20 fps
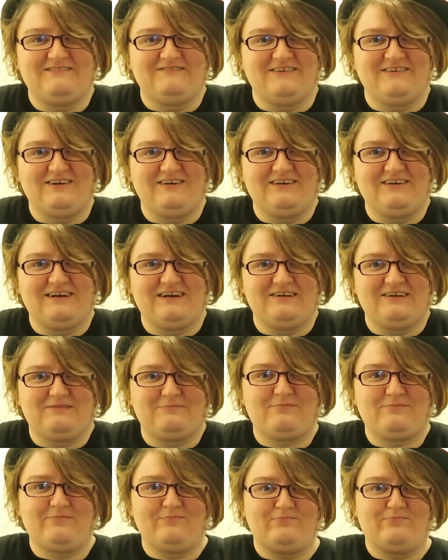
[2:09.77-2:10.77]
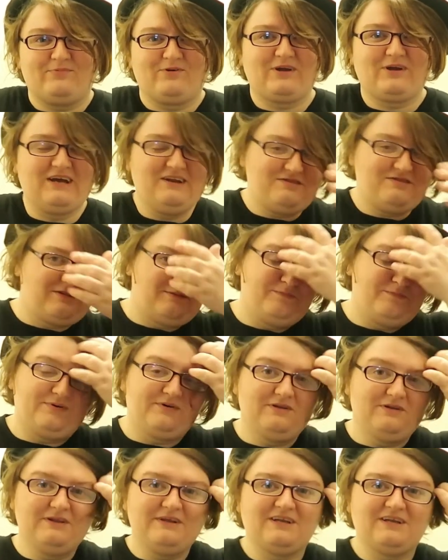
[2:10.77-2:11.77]
Very nice. Kind of
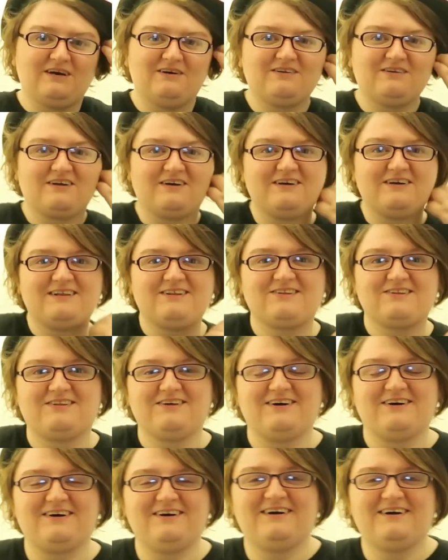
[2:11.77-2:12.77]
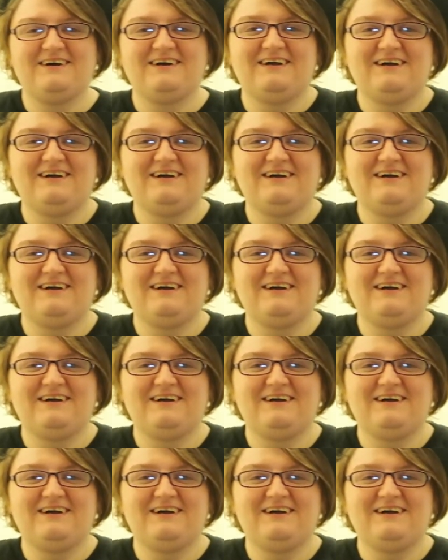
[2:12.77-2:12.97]
simple, you know, not it's not,